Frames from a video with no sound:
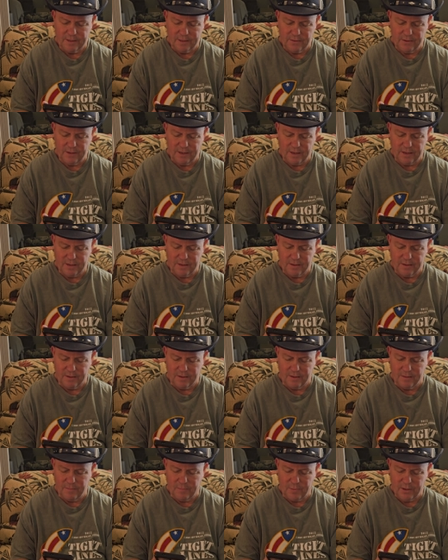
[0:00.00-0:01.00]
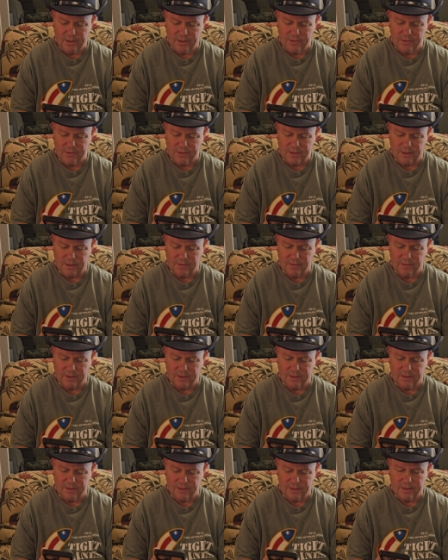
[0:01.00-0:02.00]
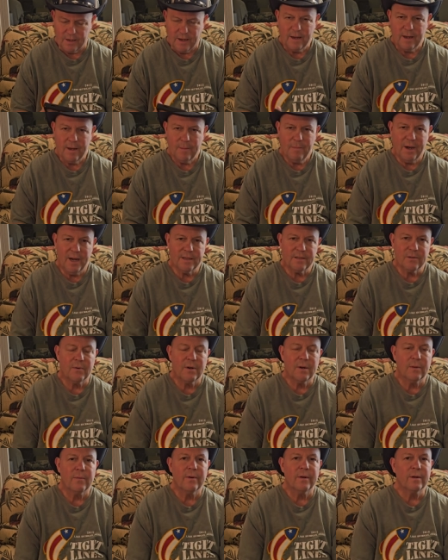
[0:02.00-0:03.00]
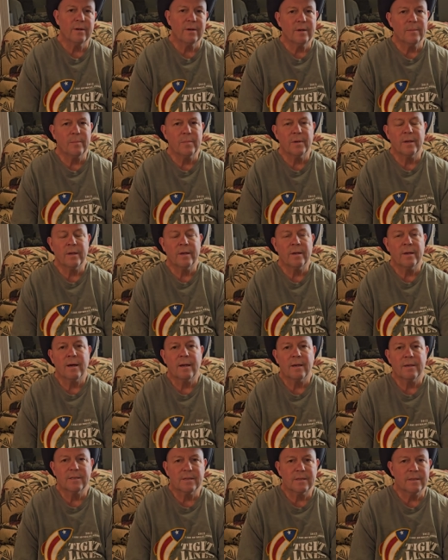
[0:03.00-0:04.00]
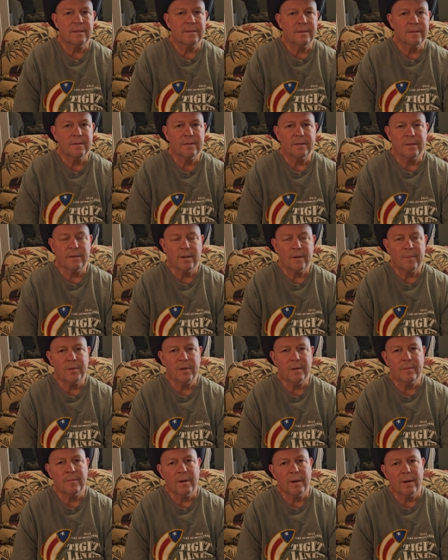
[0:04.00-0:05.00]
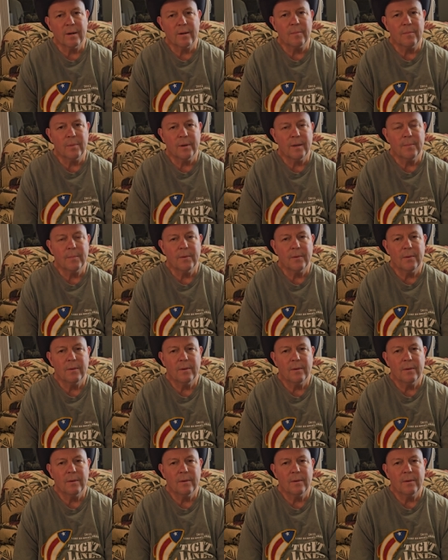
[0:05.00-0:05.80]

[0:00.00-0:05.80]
so it could impose loan conditions. Imagine what $100 billion could do to help the American people.